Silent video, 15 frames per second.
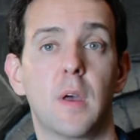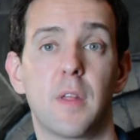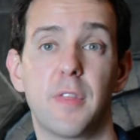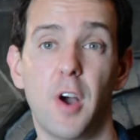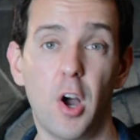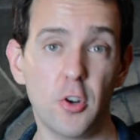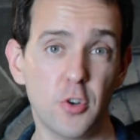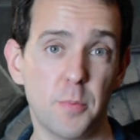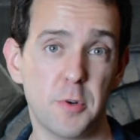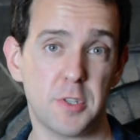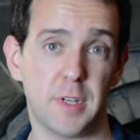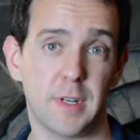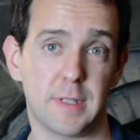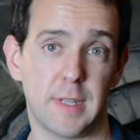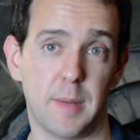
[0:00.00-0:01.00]
The
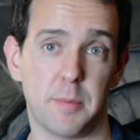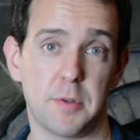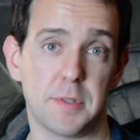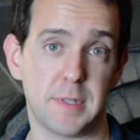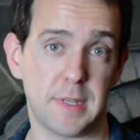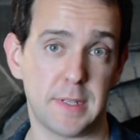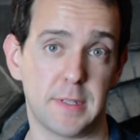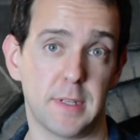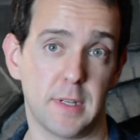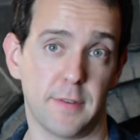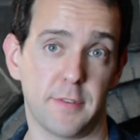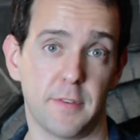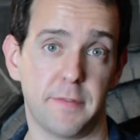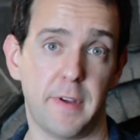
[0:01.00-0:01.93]
100% example is easy enough to